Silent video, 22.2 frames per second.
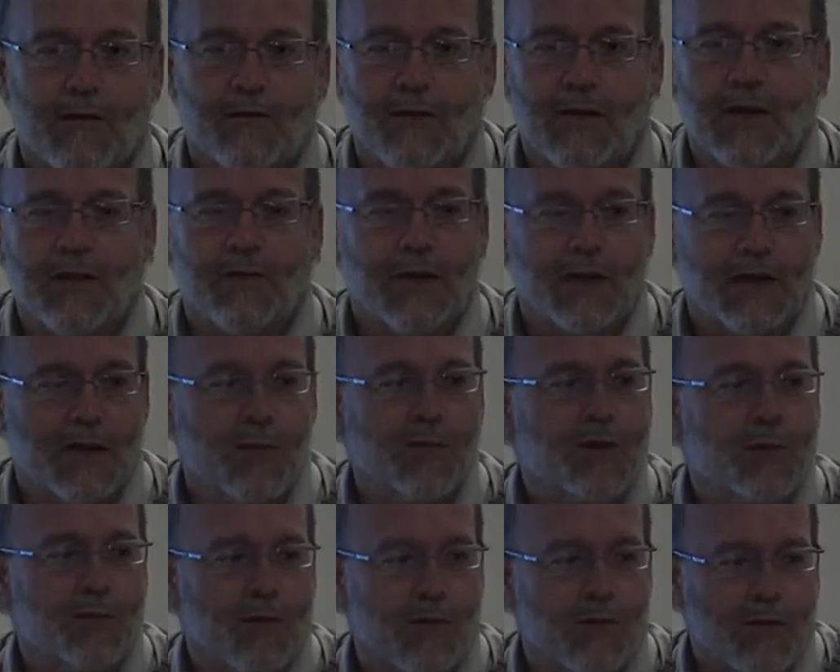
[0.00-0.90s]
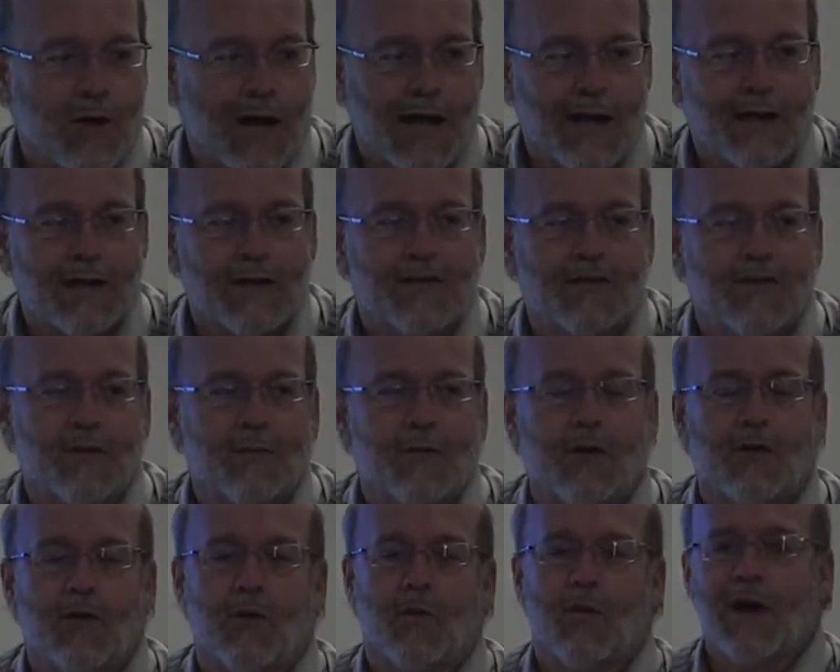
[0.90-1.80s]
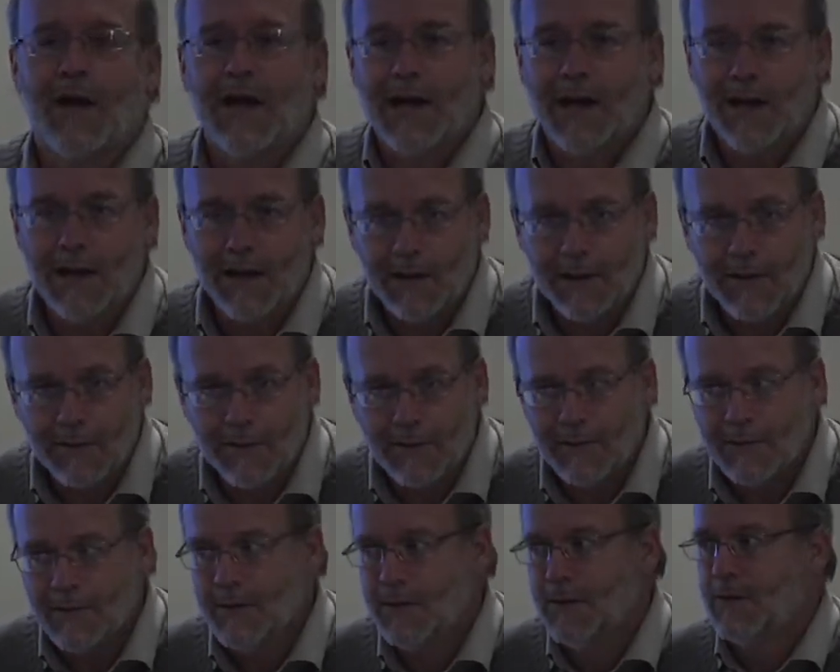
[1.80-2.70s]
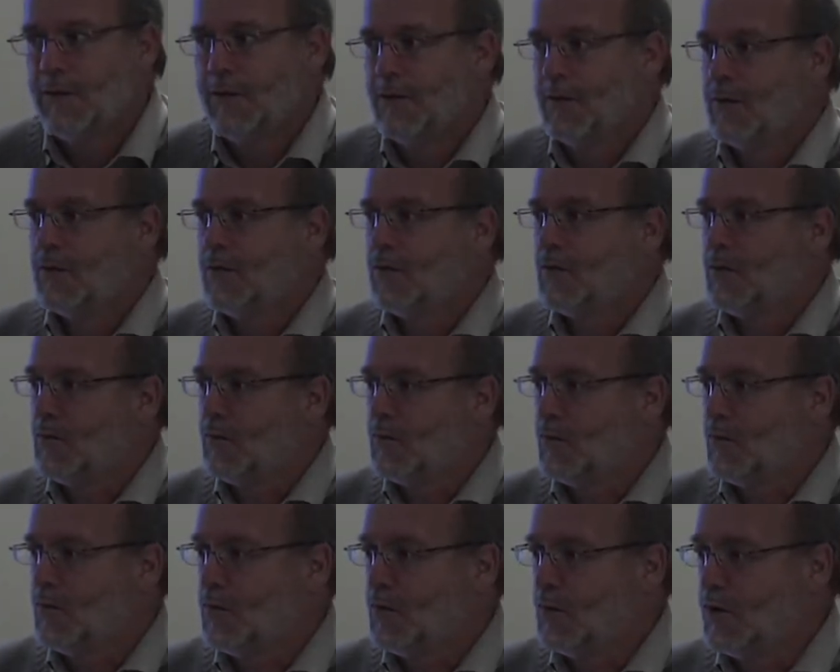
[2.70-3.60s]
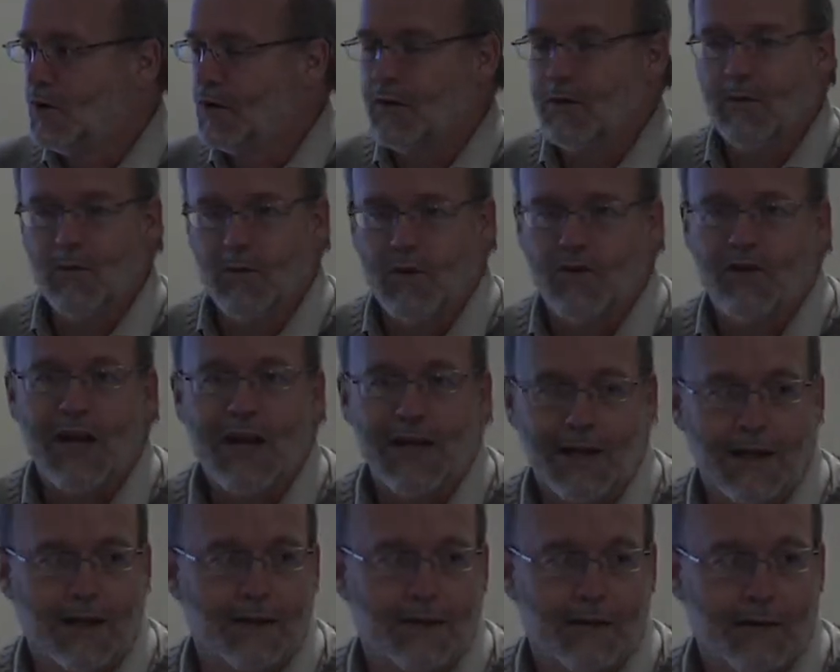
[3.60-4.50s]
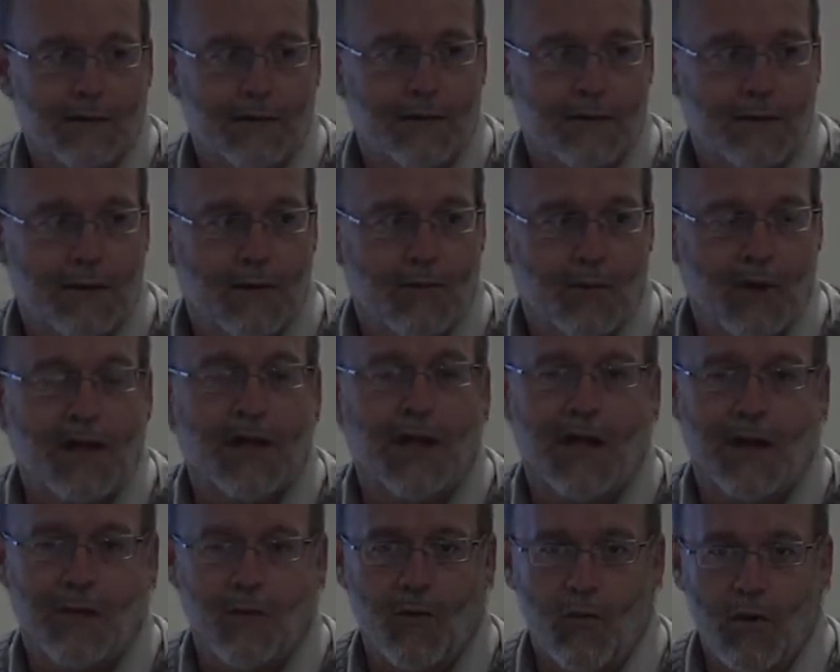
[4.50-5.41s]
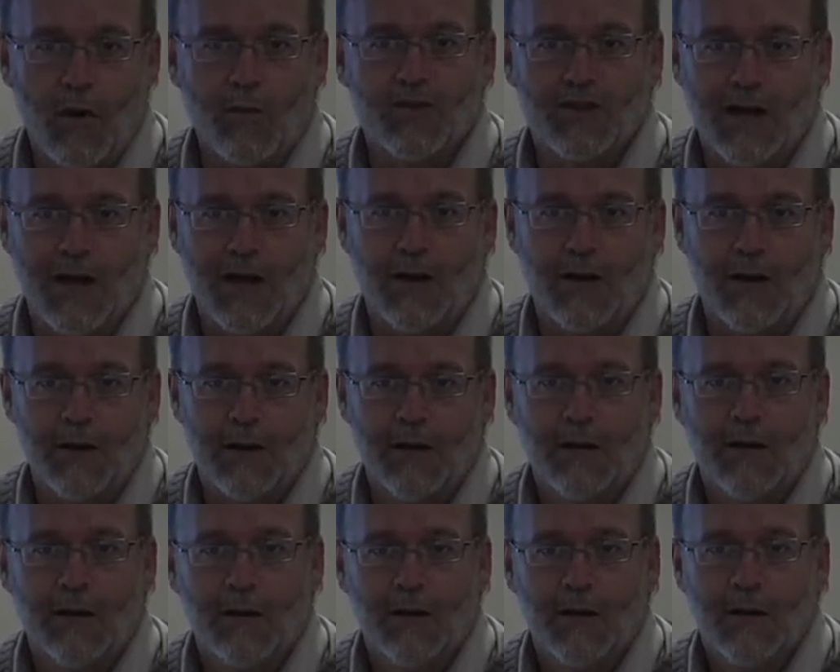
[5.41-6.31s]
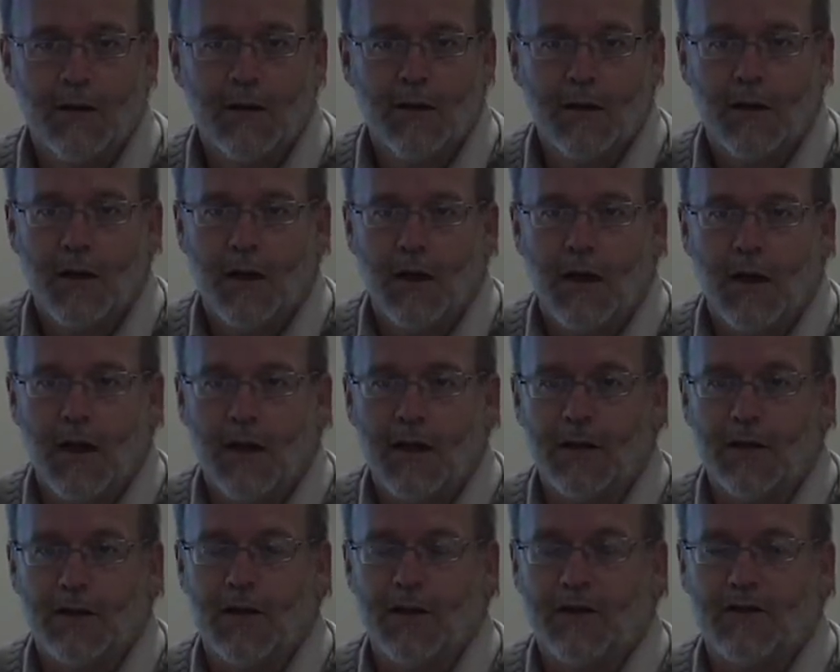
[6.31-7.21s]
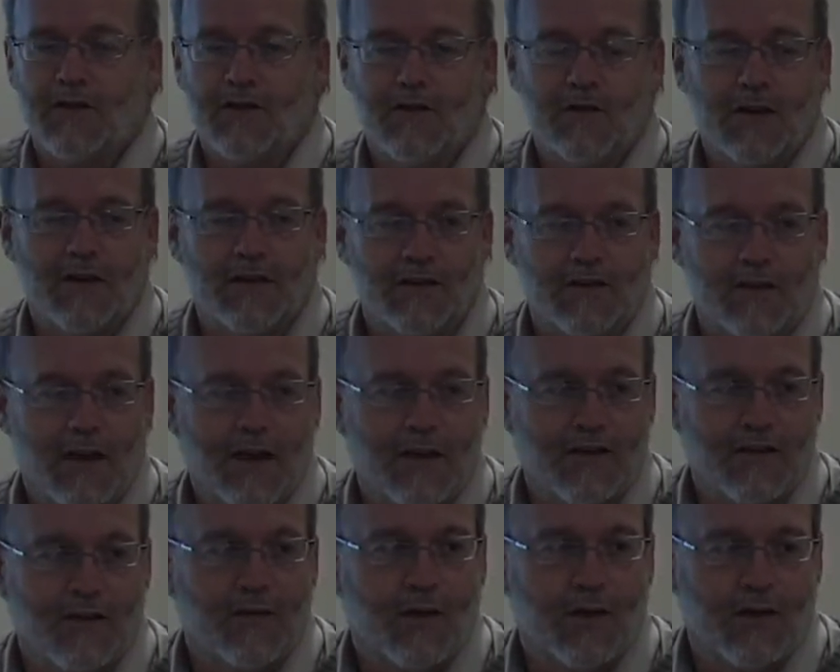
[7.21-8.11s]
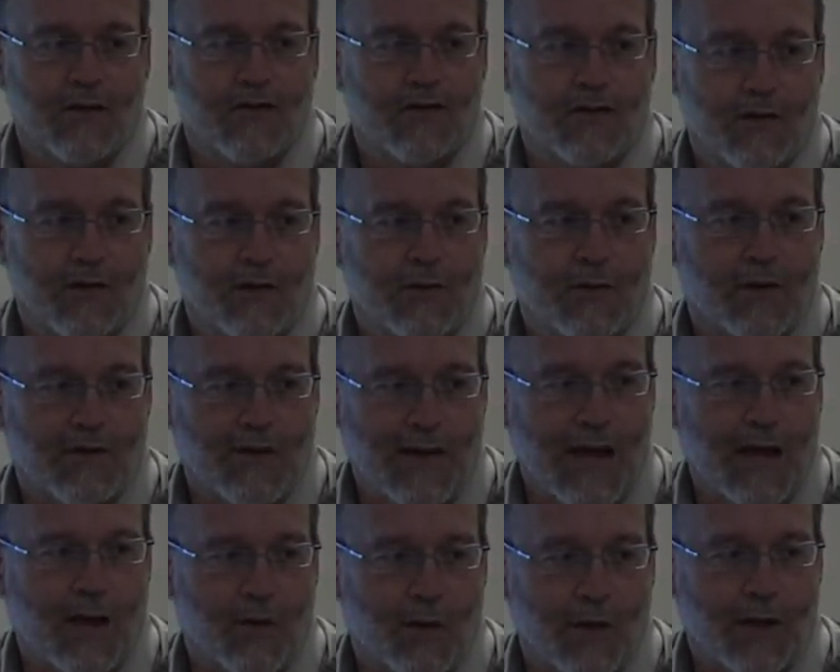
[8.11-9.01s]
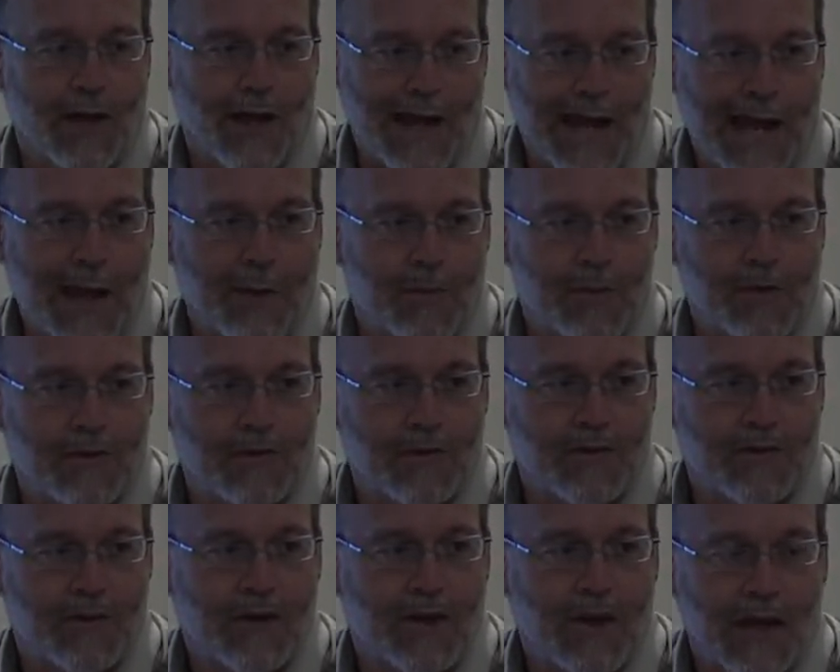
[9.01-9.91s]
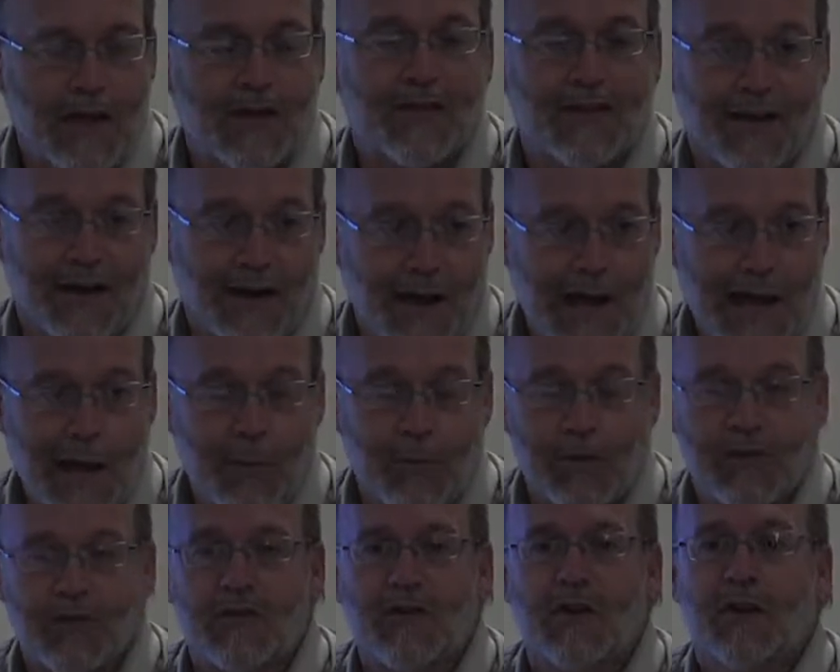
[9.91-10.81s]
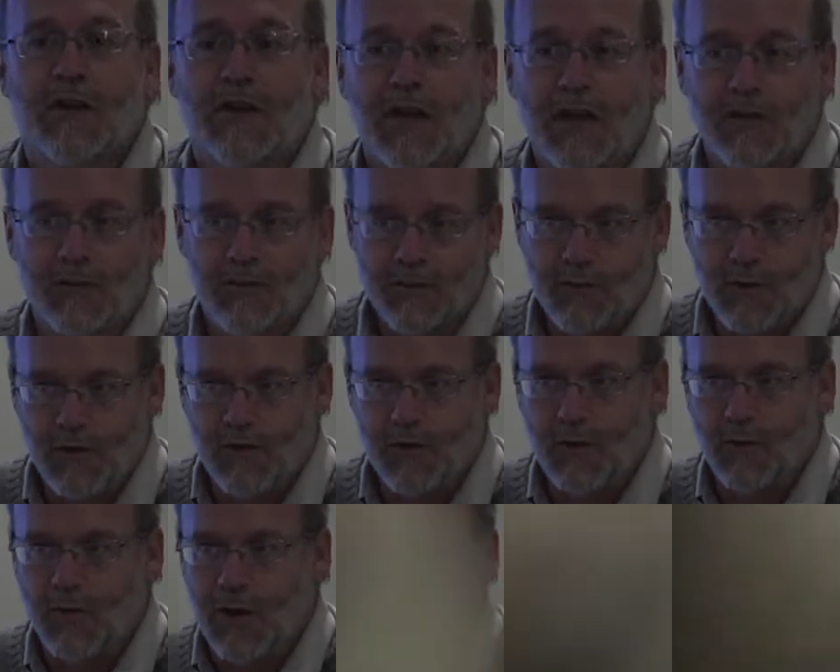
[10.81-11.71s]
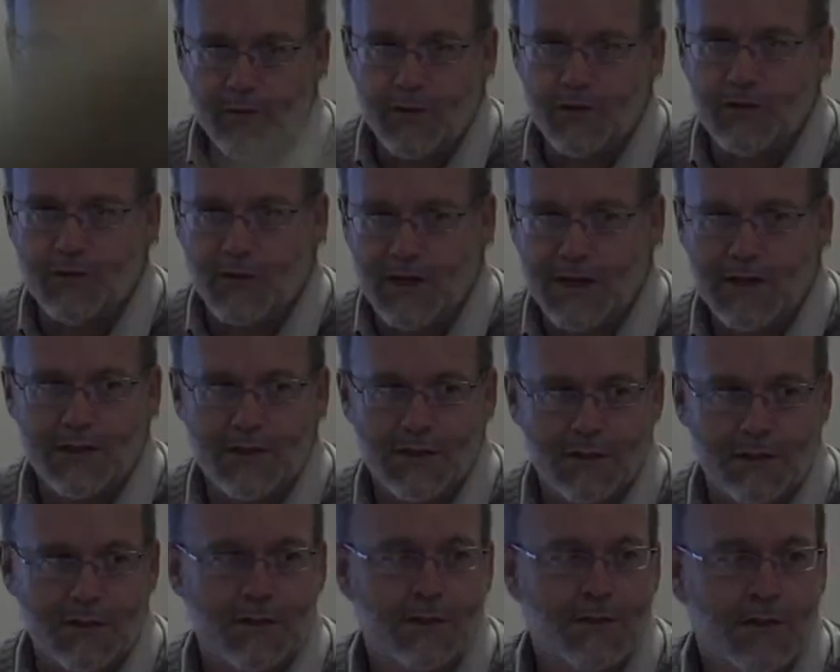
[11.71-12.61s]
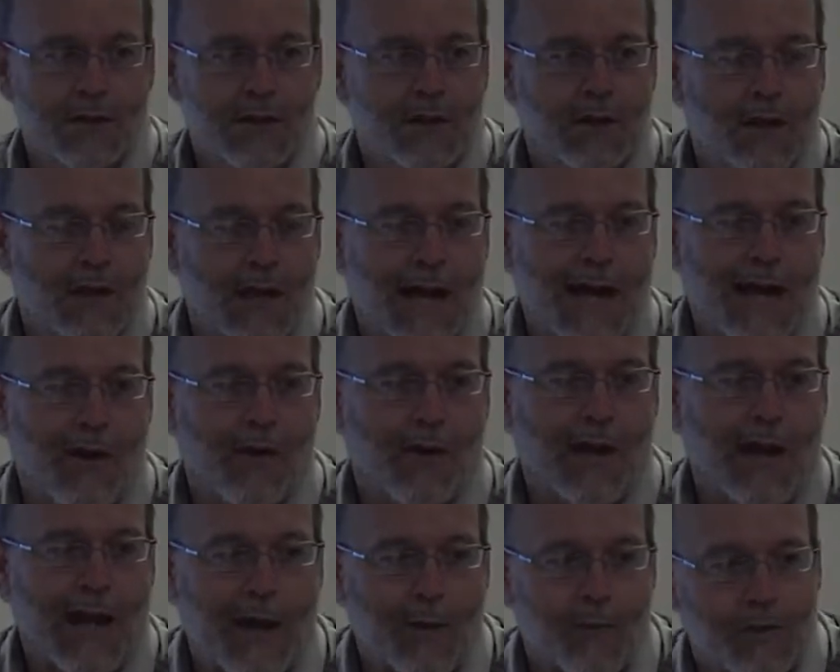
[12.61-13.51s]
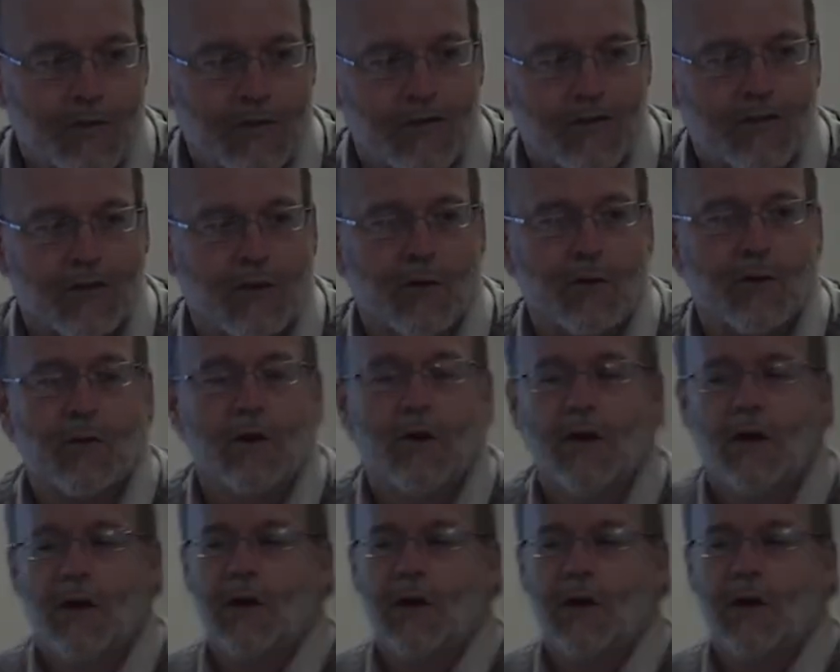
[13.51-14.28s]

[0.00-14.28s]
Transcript: if it can be provided some other way, we'll take it. If we're going to have a warm shower, it's less of a concern to us how it happens as that it happens. And if you want refrigeration, how it happens. So